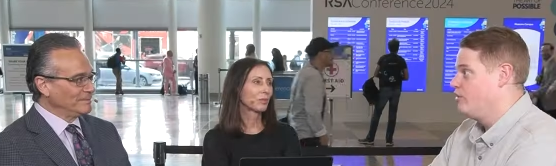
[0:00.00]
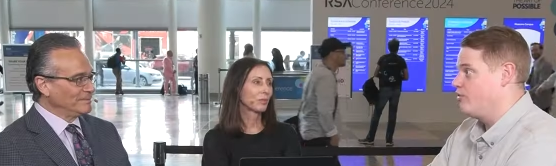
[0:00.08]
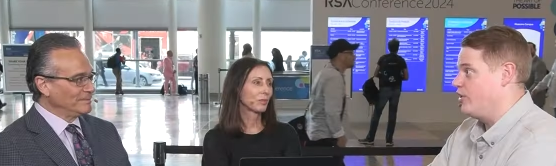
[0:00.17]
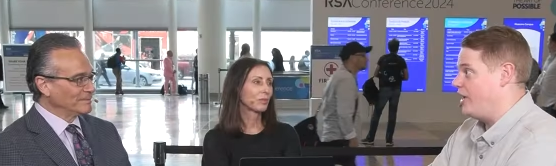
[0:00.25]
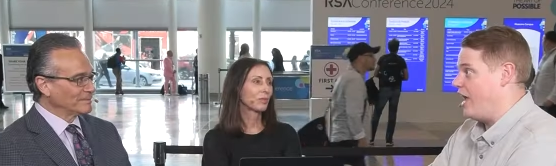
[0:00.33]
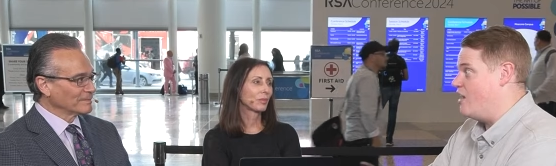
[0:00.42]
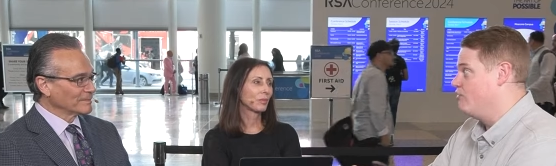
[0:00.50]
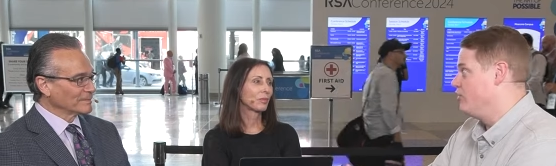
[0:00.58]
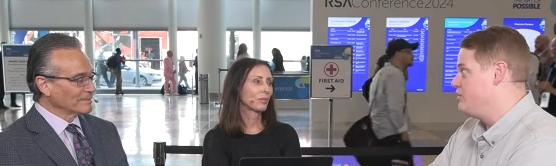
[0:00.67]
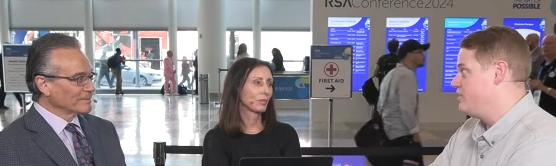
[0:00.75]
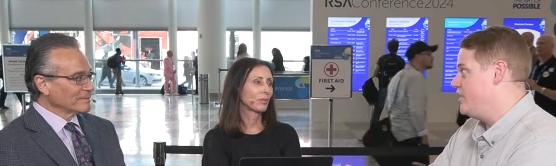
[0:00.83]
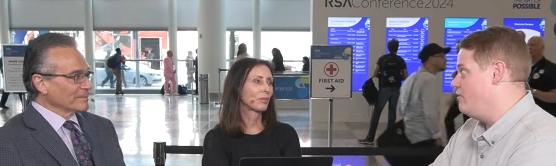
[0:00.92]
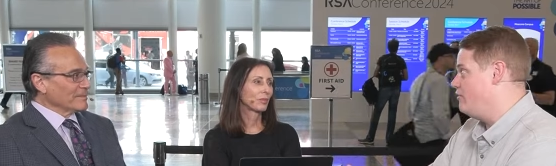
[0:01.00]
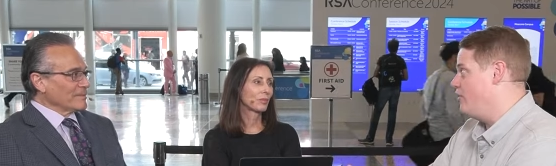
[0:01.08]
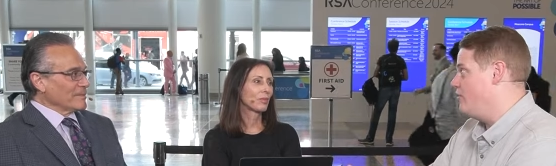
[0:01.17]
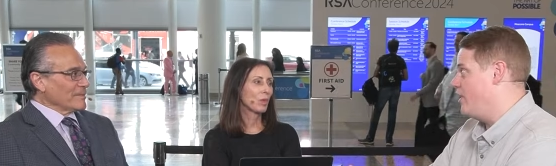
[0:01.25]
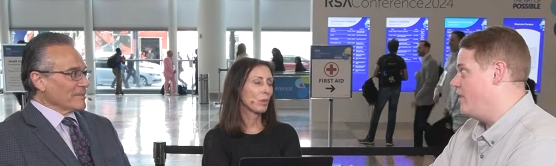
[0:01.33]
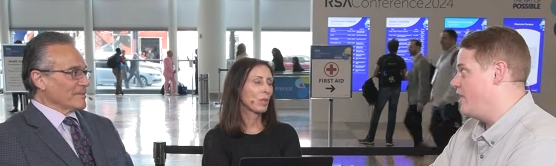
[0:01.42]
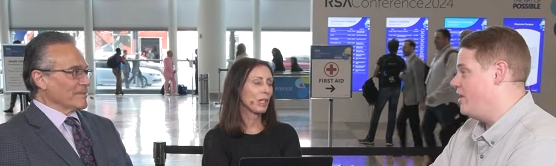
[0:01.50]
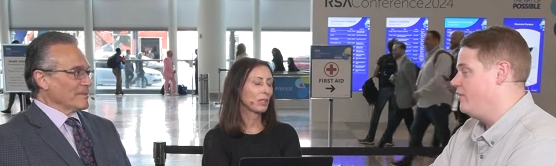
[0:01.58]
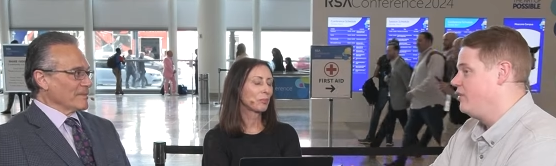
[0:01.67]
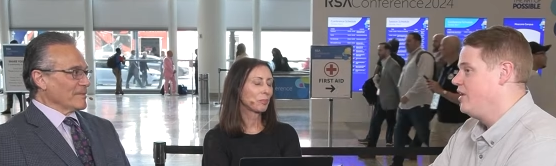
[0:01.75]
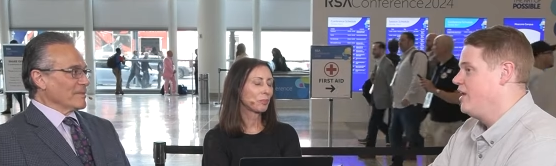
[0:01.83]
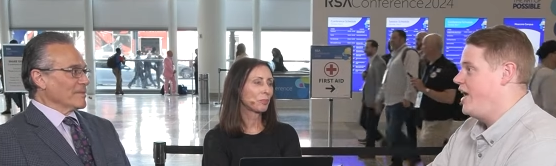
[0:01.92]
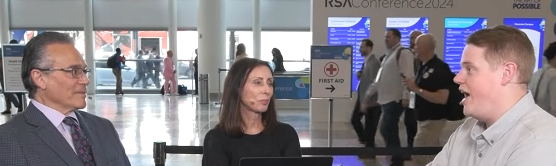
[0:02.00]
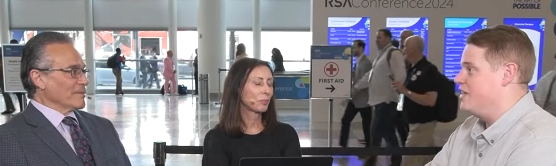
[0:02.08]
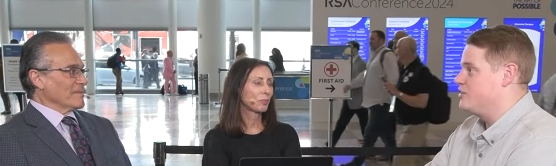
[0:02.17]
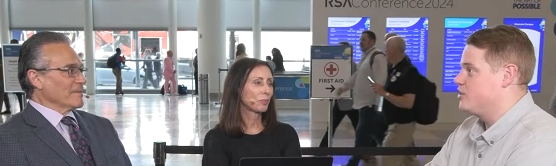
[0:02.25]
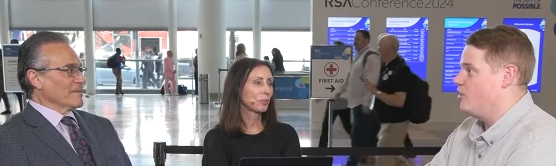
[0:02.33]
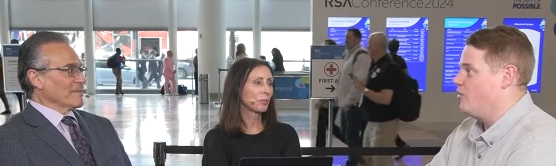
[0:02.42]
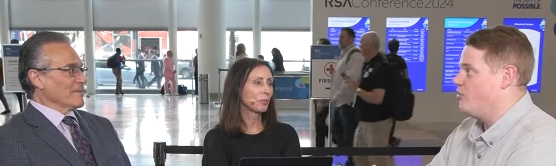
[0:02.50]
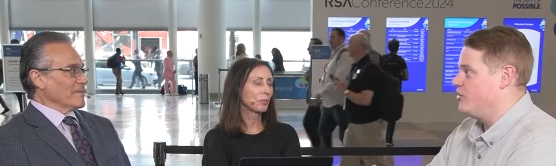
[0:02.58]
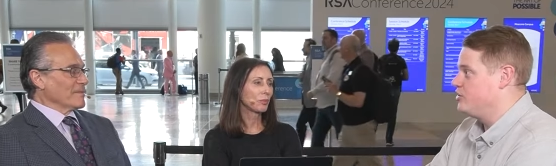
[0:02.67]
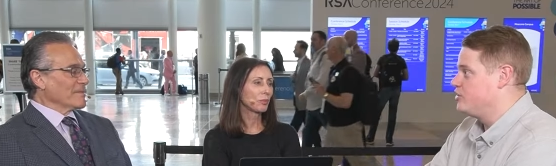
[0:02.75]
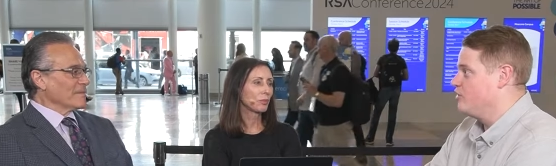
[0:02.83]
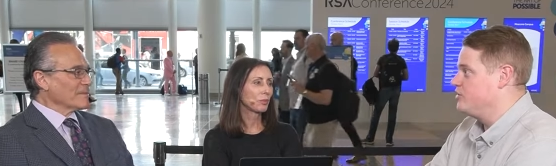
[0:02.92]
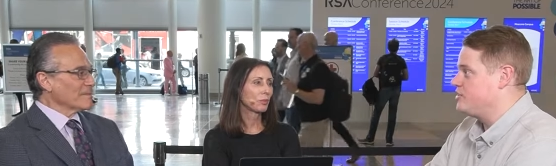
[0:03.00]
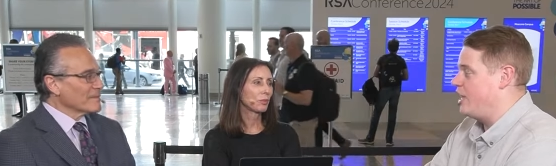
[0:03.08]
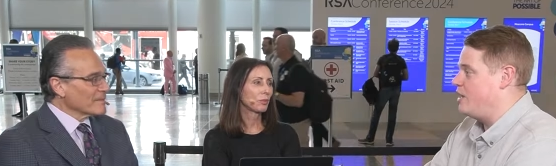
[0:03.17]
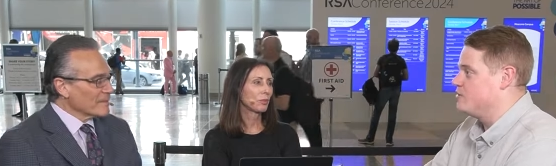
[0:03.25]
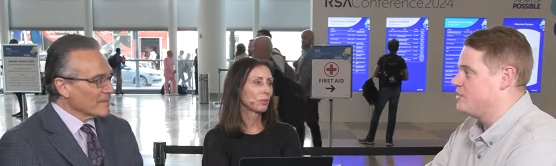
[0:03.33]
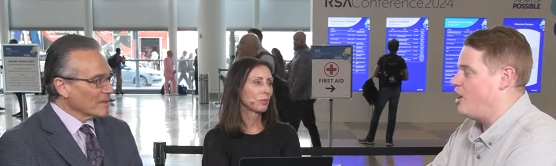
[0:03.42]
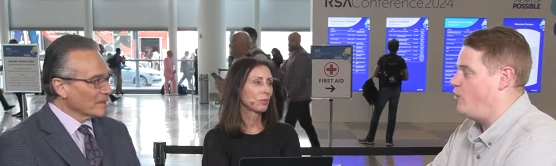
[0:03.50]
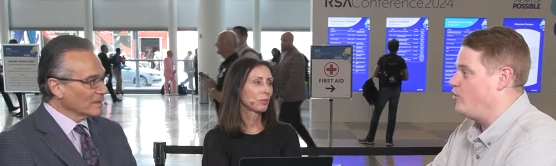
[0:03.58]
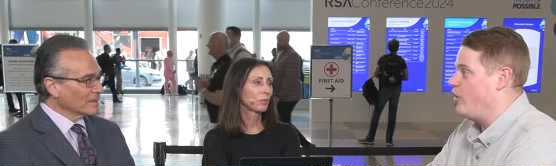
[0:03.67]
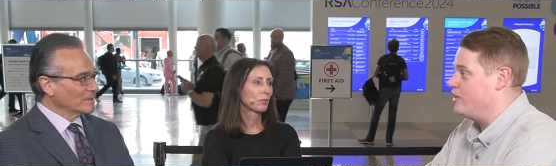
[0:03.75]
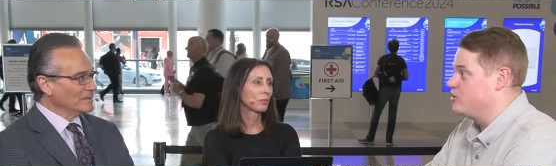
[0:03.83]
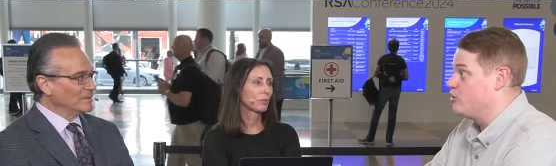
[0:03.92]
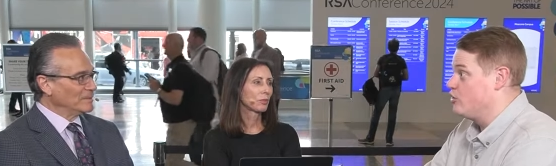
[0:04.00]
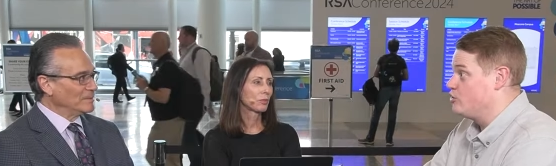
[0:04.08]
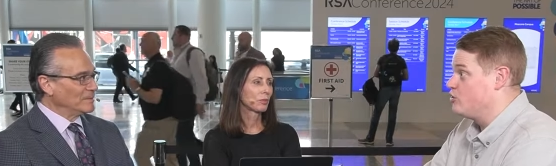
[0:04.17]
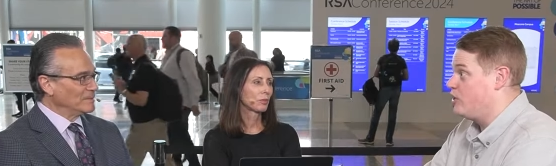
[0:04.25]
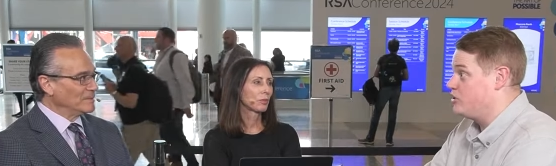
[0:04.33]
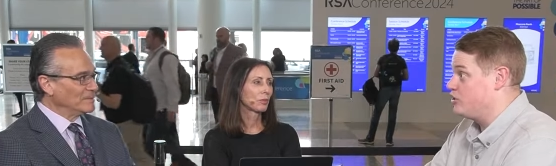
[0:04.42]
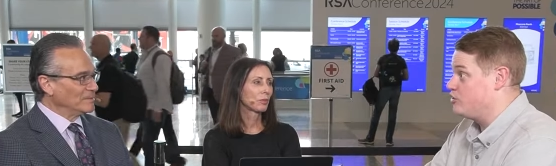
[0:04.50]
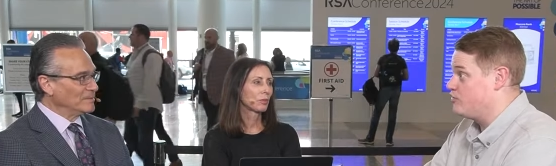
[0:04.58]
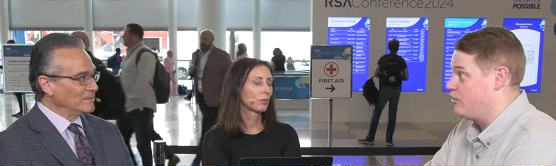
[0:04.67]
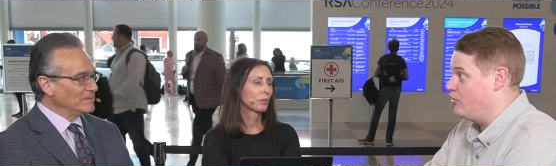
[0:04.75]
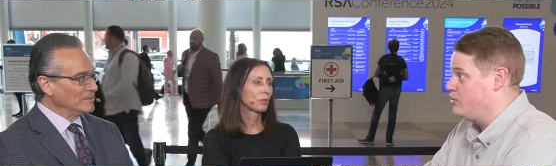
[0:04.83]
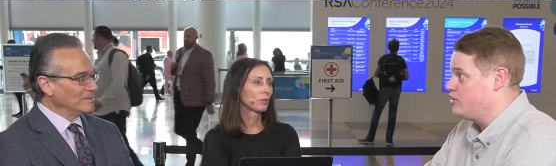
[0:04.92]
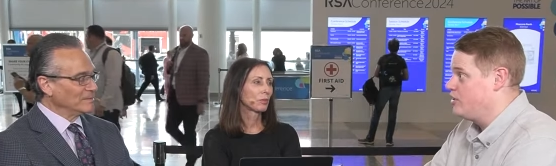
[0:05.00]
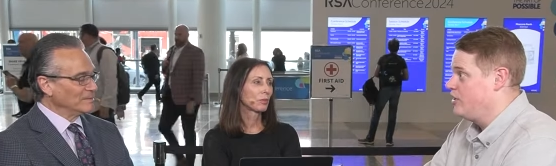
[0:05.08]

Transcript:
Speaker 1: for like every CFO right now. And so this service aims to help you answer those questions first